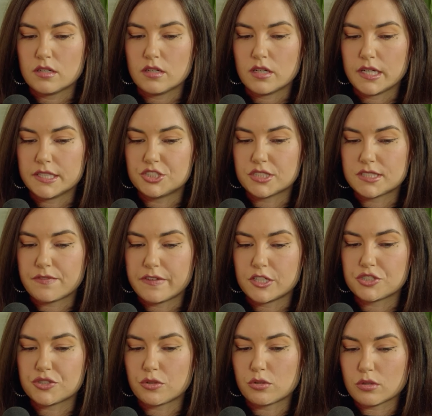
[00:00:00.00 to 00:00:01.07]
I just
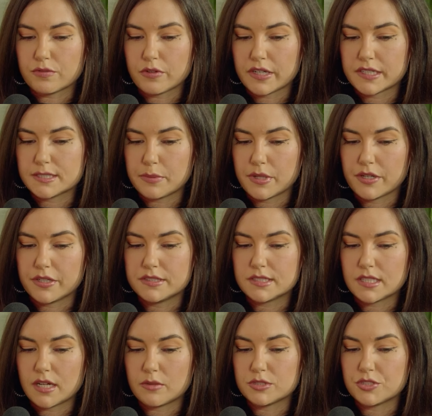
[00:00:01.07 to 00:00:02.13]
finished the girlfriend experience.
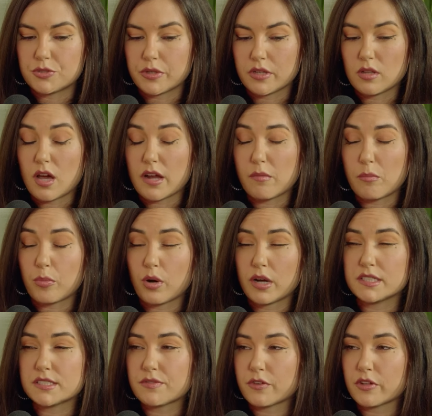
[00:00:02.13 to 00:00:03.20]
I was doing a lot of
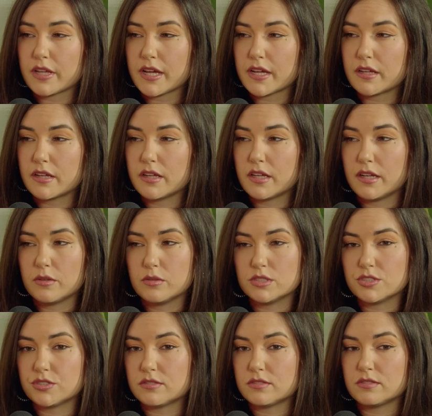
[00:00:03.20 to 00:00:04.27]
press for that, and it was
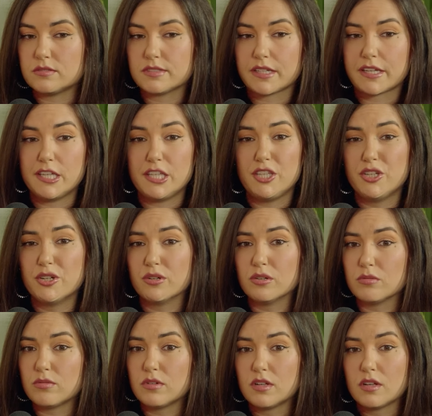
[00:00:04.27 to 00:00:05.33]
it was like a year,
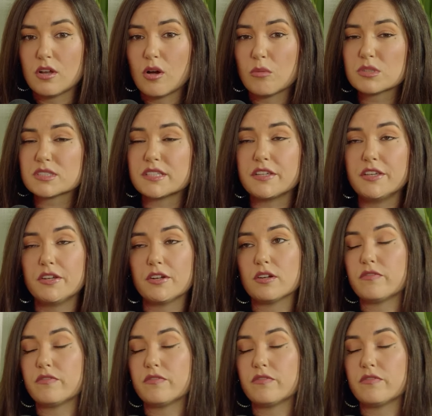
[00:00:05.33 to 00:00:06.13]
almost a year of